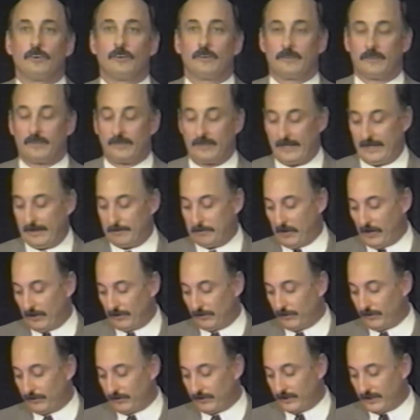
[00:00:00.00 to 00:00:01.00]
the day
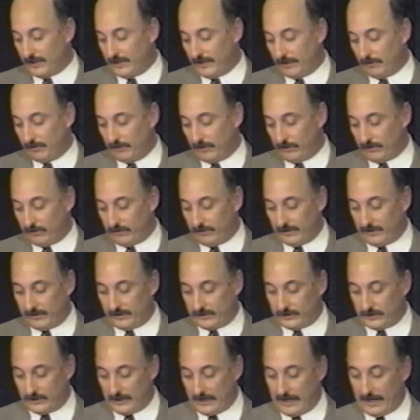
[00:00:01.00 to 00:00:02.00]
Martin Luther King was
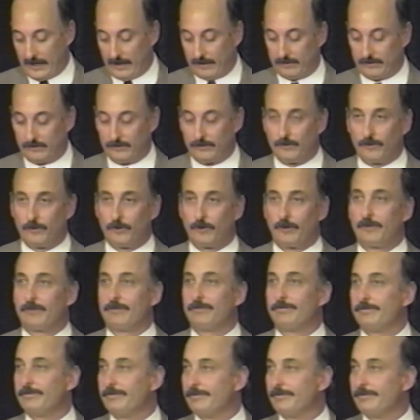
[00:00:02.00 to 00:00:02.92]
shot, or